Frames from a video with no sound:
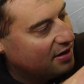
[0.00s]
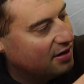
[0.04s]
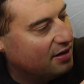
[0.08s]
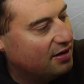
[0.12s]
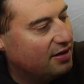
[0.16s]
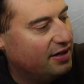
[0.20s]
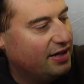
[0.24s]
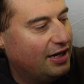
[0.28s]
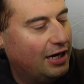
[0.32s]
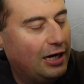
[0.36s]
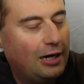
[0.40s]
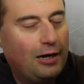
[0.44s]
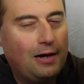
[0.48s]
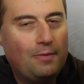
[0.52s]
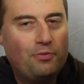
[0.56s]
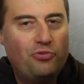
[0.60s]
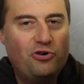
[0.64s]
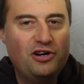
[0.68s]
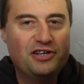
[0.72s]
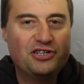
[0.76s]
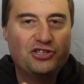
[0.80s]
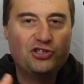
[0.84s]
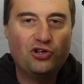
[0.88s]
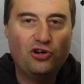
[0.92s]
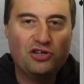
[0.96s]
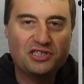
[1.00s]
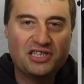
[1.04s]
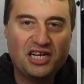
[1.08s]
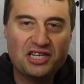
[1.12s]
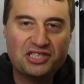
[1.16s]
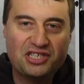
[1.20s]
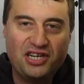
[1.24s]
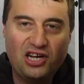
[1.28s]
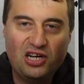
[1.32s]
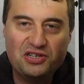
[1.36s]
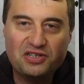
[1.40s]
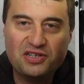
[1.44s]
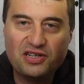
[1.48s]
Yeah, I'm pretty sure it's
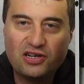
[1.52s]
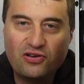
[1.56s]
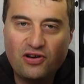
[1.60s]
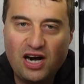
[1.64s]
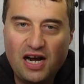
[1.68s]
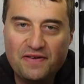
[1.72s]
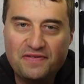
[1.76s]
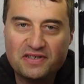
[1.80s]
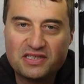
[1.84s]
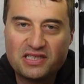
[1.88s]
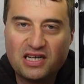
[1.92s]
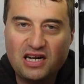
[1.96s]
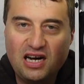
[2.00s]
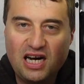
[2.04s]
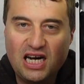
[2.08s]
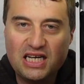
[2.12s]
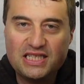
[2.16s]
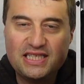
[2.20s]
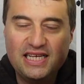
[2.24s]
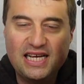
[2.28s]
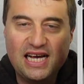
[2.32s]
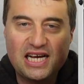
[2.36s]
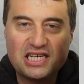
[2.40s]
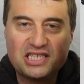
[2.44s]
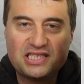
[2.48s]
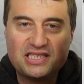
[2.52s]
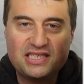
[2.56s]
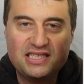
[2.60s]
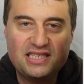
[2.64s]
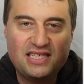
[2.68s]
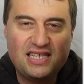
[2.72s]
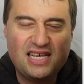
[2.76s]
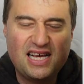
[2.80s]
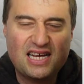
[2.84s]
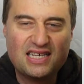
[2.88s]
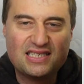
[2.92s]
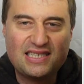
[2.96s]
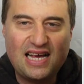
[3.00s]
actually under the graphics card, the
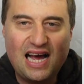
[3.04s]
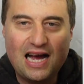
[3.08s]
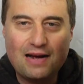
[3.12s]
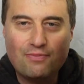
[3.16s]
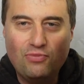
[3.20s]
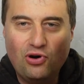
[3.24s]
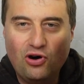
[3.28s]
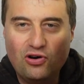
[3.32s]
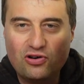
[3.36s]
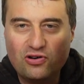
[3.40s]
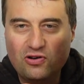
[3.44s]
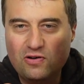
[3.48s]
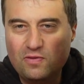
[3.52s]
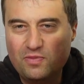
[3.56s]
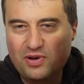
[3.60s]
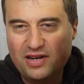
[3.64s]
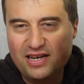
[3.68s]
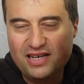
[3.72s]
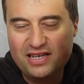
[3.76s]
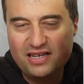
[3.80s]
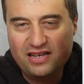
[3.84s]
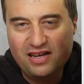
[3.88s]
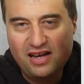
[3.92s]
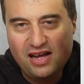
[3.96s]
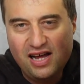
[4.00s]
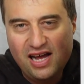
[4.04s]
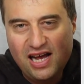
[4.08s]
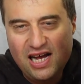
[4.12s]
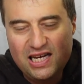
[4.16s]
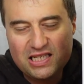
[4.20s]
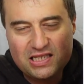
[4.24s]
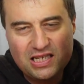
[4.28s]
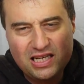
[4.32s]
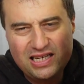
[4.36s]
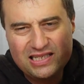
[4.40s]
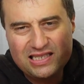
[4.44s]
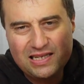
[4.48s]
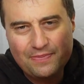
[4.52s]
exact model, but
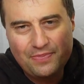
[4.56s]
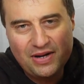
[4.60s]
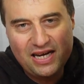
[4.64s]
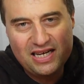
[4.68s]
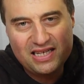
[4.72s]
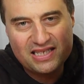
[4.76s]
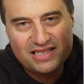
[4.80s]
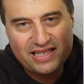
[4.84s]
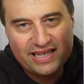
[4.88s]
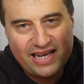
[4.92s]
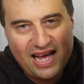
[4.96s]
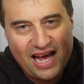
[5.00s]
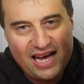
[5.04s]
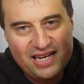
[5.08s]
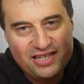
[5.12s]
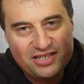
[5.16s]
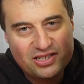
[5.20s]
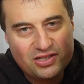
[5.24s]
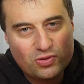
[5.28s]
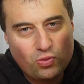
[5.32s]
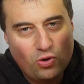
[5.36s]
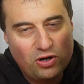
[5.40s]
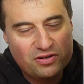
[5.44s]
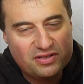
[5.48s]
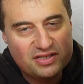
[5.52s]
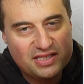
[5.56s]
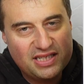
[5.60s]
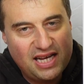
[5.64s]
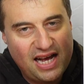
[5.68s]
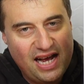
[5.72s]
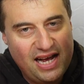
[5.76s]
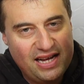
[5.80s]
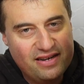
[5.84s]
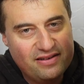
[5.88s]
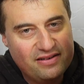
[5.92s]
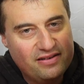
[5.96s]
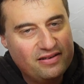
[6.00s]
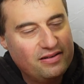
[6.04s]
it's a basic
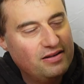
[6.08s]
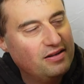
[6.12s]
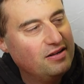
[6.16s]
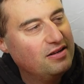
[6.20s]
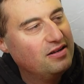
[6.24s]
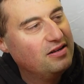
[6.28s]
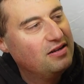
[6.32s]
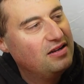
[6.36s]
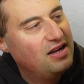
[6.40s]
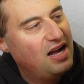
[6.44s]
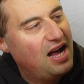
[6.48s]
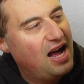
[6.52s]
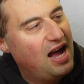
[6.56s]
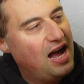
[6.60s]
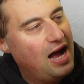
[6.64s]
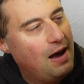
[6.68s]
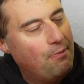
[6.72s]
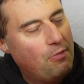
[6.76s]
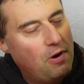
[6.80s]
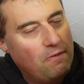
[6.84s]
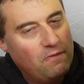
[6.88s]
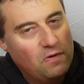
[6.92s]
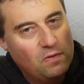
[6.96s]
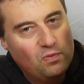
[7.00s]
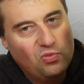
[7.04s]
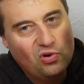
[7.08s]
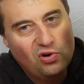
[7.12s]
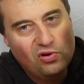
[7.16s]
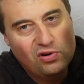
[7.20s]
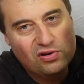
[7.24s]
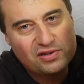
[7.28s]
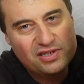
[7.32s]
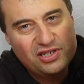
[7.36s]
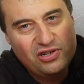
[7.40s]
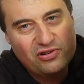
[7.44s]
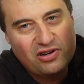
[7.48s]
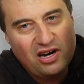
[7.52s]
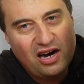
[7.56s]
H110
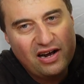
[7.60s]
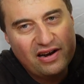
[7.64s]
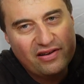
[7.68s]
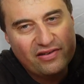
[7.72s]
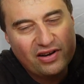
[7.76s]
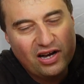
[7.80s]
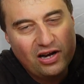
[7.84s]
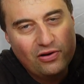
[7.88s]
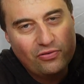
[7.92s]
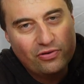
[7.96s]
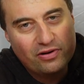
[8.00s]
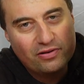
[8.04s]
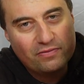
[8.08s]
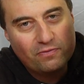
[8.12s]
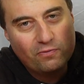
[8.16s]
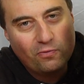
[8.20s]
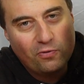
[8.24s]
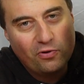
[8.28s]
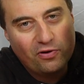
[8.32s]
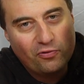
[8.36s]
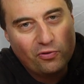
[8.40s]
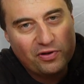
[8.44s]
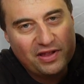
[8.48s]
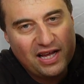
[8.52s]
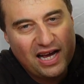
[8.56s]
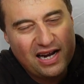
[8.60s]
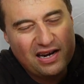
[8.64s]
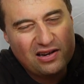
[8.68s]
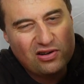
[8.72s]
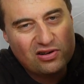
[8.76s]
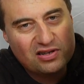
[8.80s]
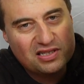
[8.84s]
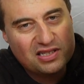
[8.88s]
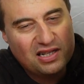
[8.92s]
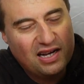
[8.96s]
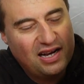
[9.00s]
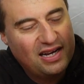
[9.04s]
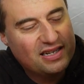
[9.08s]
motherboard. You kind of know what that
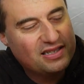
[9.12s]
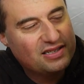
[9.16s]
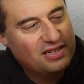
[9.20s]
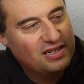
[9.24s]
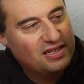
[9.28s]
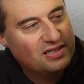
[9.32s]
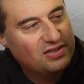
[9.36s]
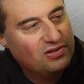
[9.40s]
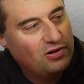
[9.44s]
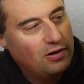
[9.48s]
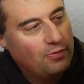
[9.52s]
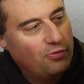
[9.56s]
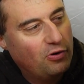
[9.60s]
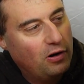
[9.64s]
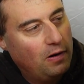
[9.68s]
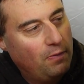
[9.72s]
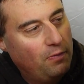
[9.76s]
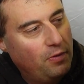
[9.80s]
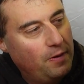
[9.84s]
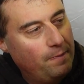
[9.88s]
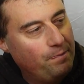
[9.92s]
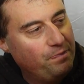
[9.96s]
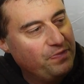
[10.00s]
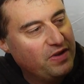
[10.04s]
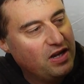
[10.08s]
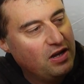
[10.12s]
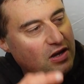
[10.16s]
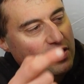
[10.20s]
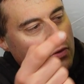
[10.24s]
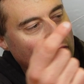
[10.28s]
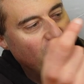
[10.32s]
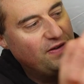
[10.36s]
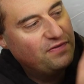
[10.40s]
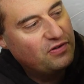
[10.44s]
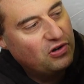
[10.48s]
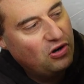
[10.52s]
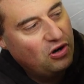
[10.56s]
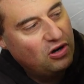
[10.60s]
looks like, so that's not a problem.
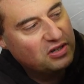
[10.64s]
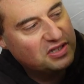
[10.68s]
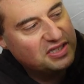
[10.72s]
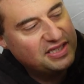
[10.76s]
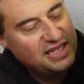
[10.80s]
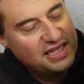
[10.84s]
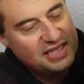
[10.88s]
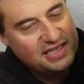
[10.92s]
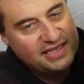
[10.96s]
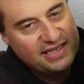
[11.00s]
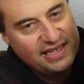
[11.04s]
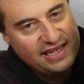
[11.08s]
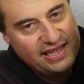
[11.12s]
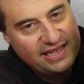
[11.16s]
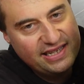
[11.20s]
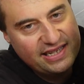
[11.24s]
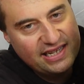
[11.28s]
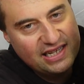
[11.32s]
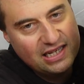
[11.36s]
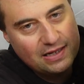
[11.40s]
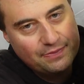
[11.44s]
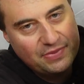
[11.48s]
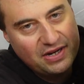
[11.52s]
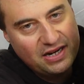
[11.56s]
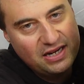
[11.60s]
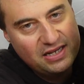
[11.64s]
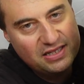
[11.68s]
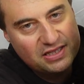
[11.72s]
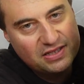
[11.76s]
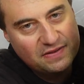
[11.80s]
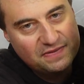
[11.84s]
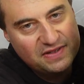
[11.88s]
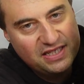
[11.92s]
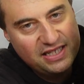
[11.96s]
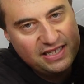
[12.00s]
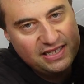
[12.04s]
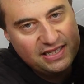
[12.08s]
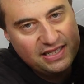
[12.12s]
We've got 16 gigabytes of
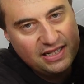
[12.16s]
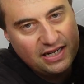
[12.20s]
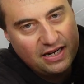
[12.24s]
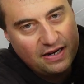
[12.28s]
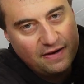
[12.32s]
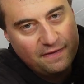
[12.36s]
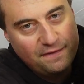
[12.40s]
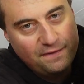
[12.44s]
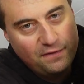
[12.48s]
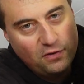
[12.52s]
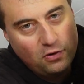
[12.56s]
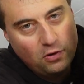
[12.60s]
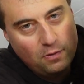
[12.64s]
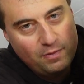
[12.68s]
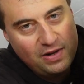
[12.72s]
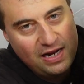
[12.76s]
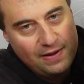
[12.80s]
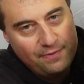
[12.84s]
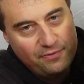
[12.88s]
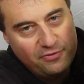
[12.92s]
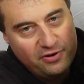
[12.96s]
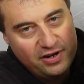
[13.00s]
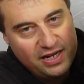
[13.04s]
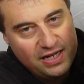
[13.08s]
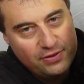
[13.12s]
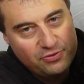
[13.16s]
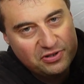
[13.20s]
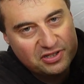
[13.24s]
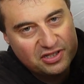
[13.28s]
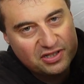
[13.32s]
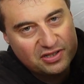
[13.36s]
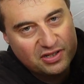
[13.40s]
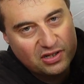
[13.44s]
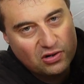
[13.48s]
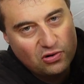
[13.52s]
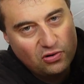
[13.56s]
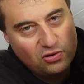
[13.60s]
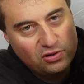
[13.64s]
DDR4 memory, which
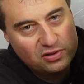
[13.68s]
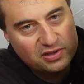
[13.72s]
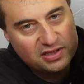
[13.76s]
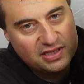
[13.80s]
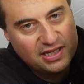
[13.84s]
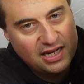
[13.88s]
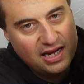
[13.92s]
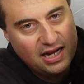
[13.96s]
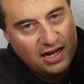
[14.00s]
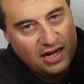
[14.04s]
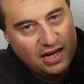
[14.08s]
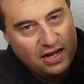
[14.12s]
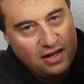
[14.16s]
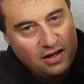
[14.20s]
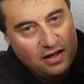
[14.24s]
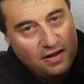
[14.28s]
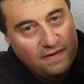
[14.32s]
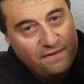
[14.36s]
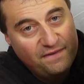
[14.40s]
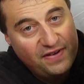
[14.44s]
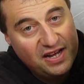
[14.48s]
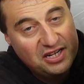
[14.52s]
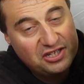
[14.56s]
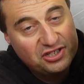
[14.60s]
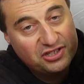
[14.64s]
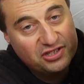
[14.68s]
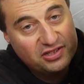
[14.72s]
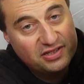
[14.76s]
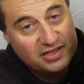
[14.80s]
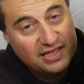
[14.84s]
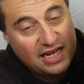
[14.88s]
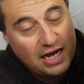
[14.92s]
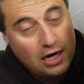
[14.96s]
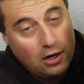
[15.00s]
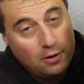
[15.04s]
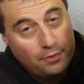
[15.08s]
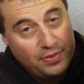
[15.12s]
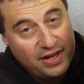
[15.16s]
is the Corsair Vengeance
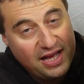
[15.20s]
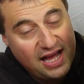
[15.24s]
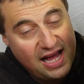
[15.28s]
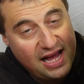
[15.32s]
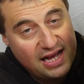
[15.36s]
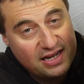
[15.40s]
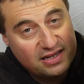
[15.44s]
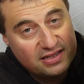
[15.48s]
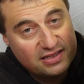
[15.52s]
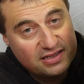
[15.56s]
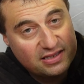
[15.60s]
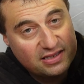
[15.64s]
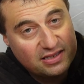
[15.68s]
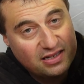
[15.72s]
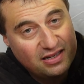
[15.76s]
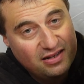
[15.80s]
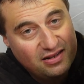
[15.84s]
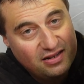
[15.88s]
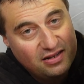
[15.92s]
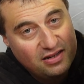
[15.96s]
LPX.